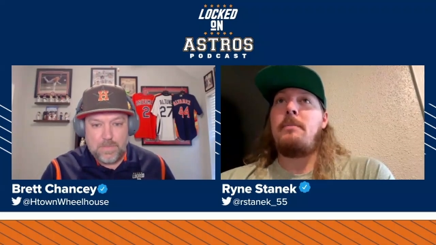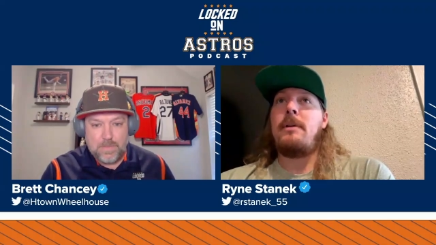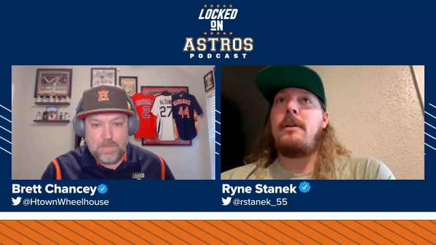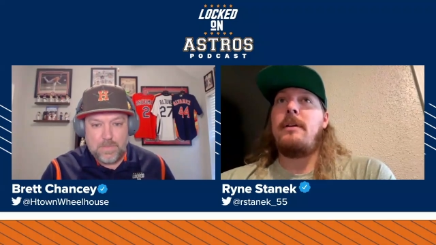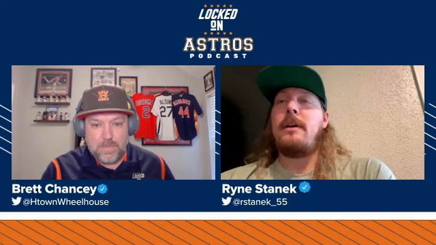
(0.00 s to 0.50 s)

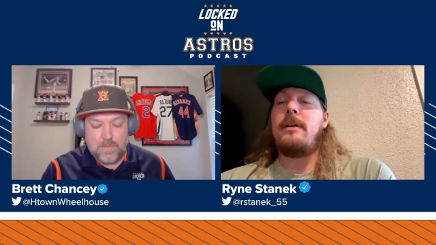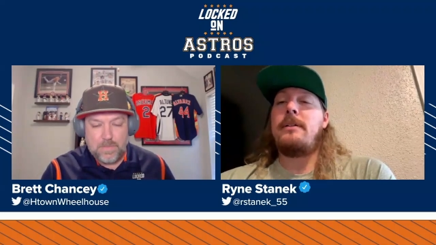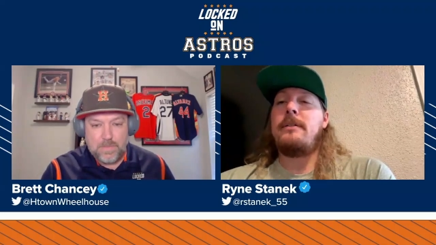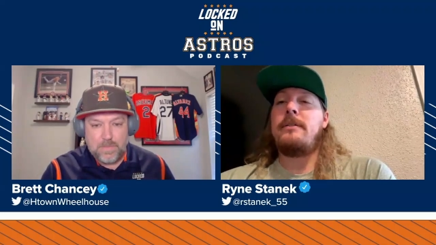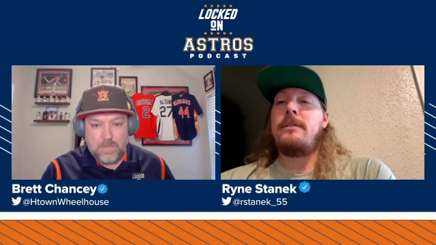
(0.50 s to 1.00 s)
Speaker 1: like what
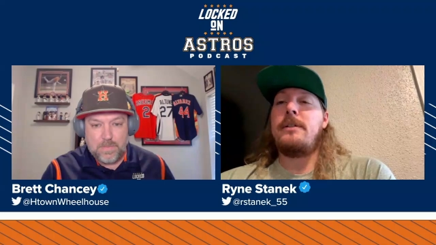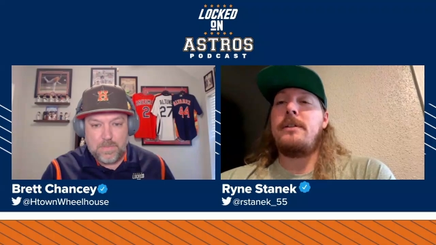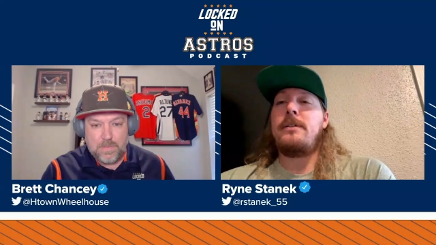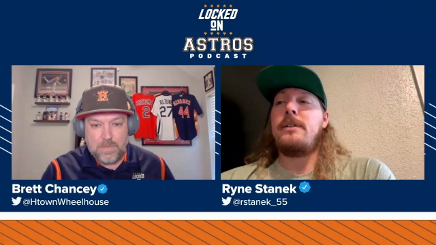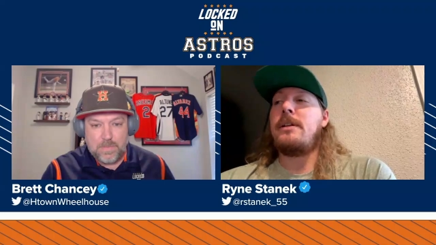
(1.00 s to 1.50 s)

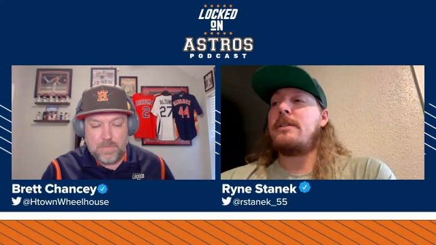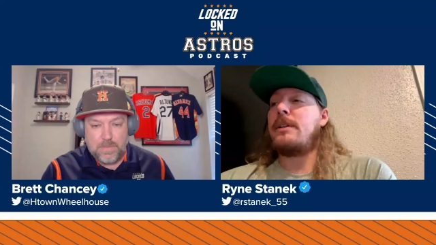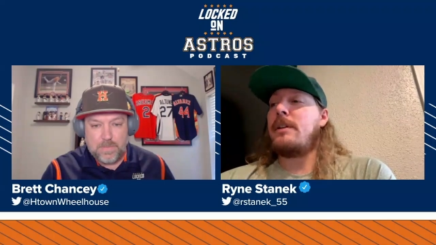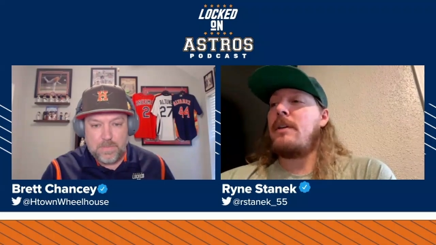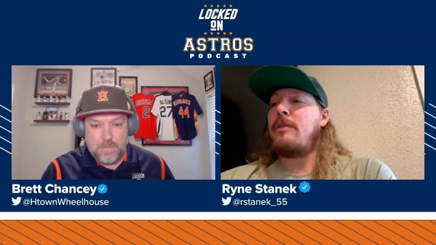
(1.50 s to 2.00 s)
happened.
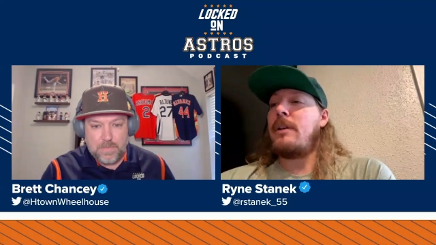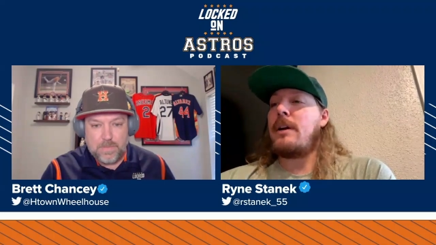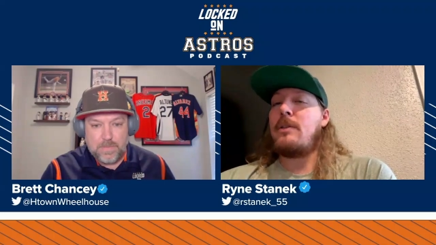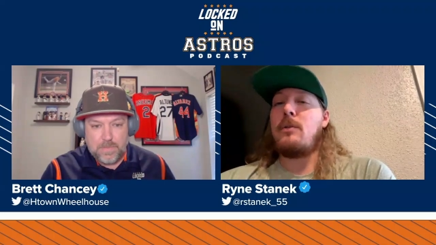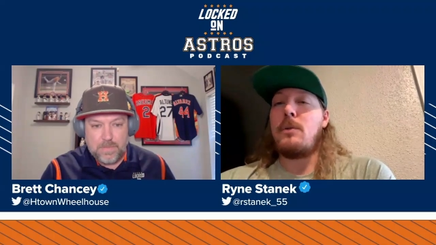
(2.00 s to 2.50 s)
Like,
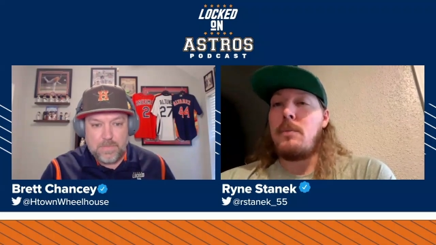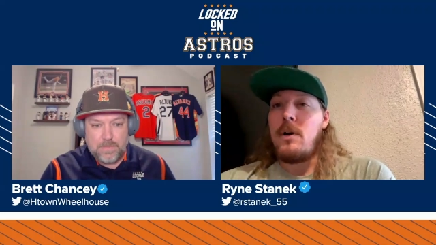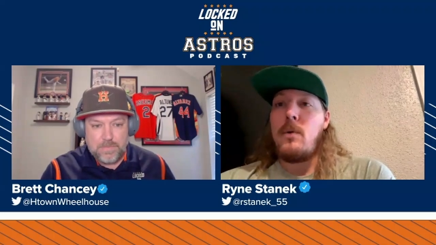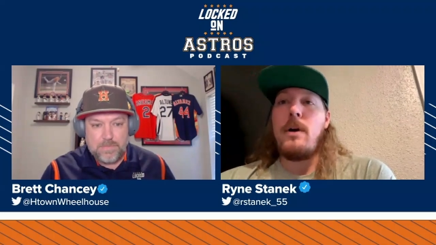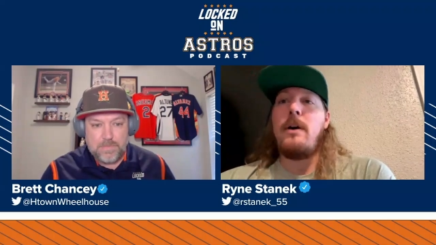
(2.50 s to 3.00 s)
ball
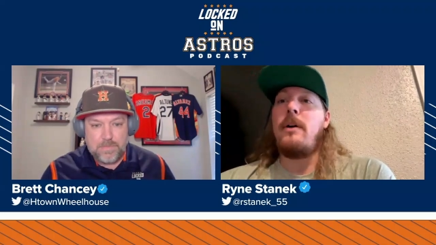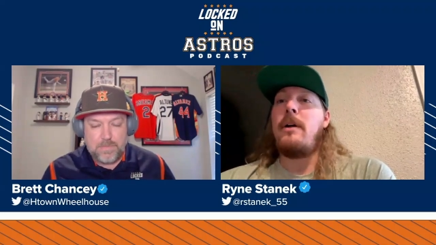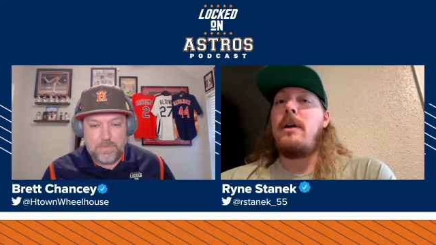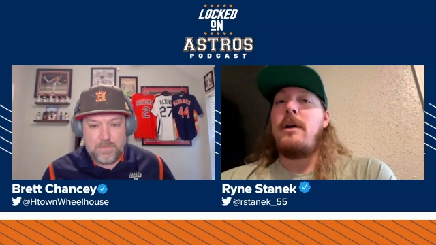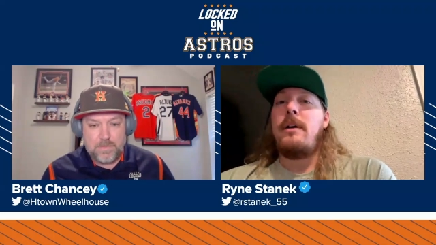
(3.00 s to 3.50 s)
well.
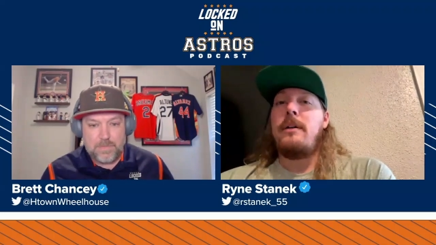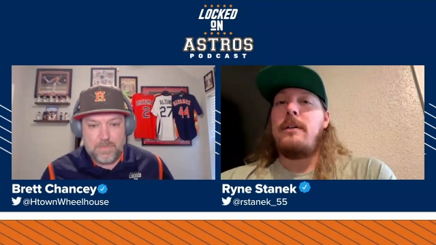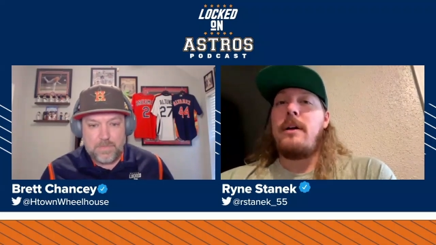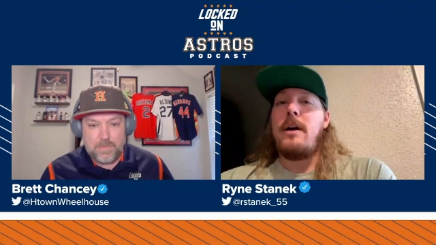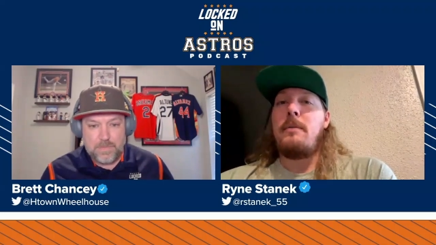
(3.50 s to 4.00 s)

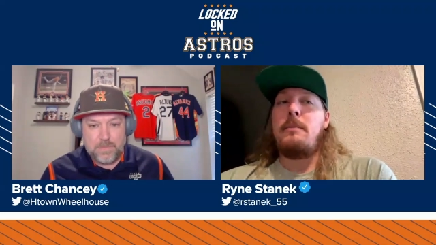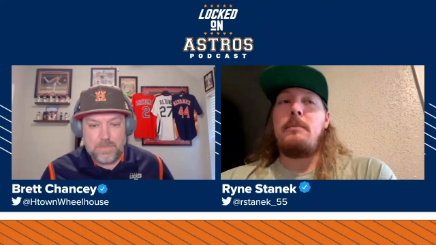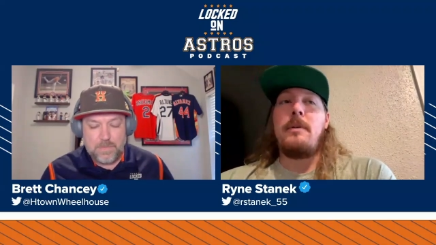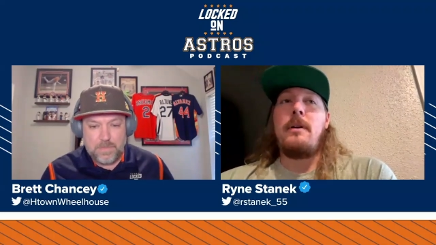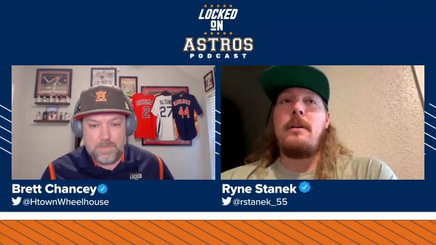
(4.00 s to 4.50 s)

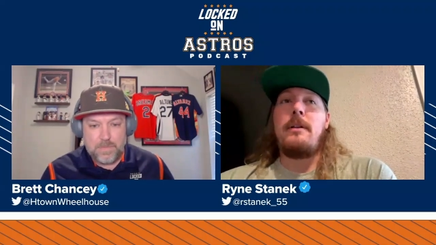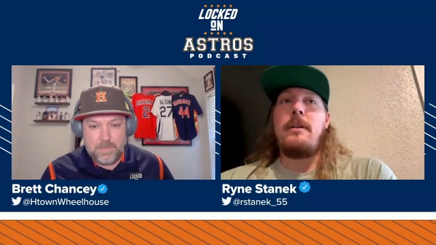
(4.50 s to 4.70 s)
Um.